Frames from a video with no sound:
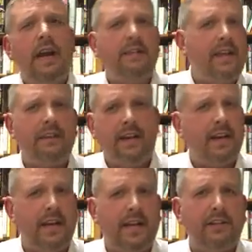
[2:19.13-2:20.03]
and then
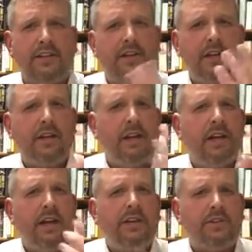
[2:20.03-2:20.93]
yet again cheered it
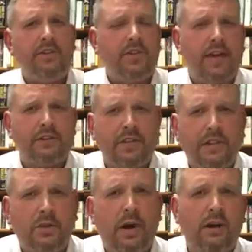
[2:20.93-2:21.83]
in
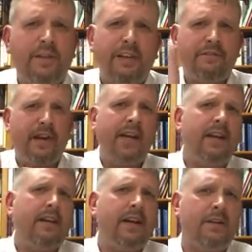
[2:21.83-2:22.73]
2012. And for
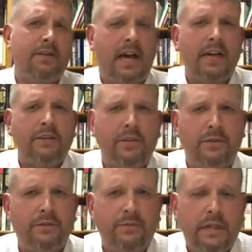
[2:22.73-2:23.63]
8 years, I
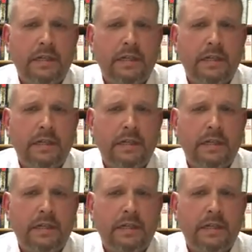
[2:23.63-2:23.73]
told